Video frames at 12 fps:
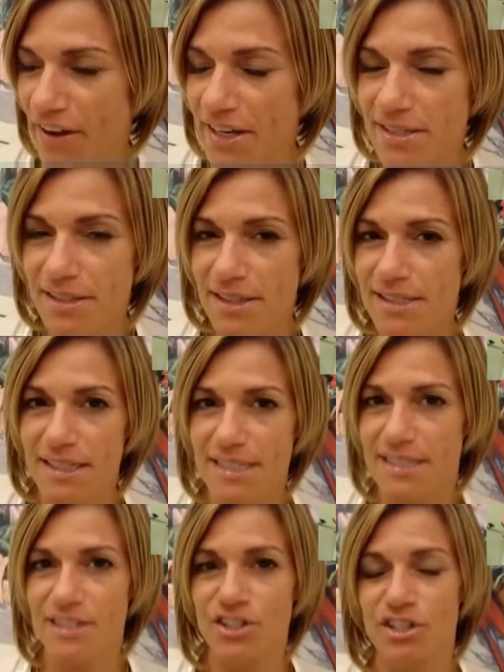I didn't see the
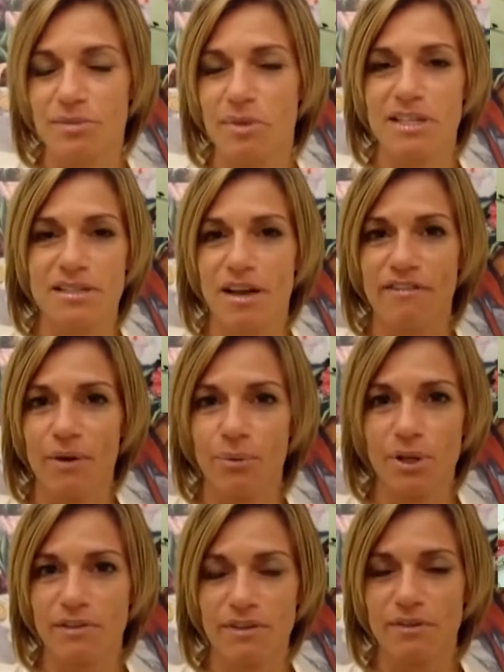six stitches myself, I
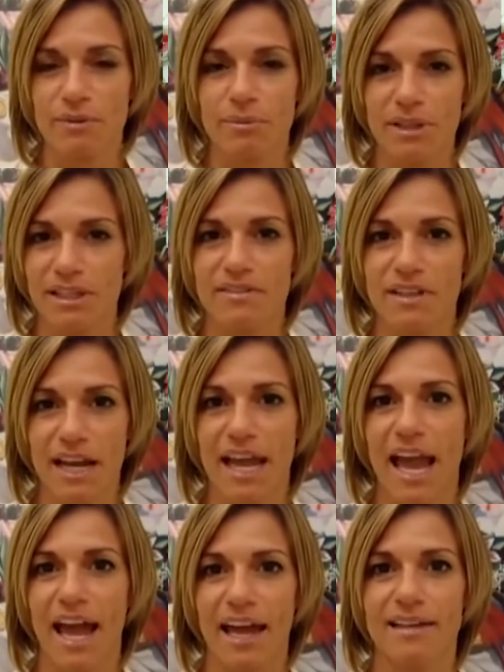wouldn't have even believed that I
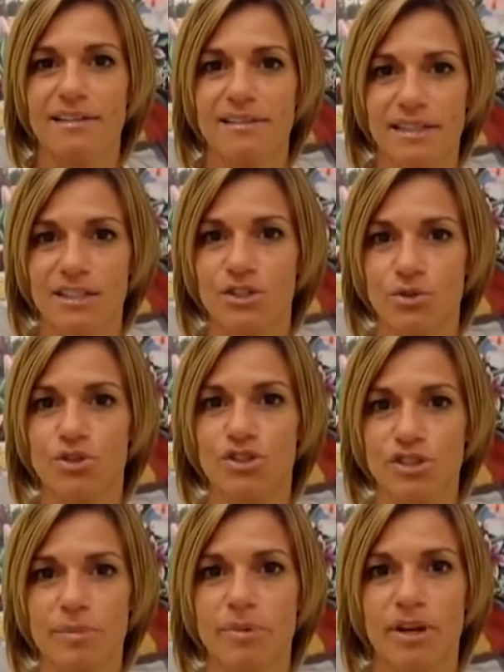had six
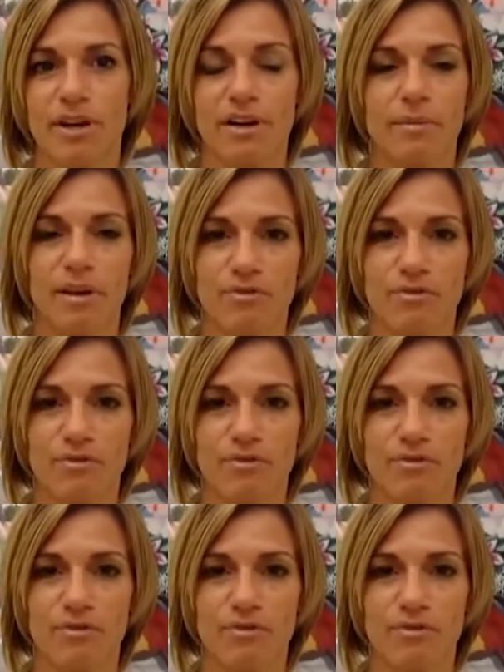sutures up here on my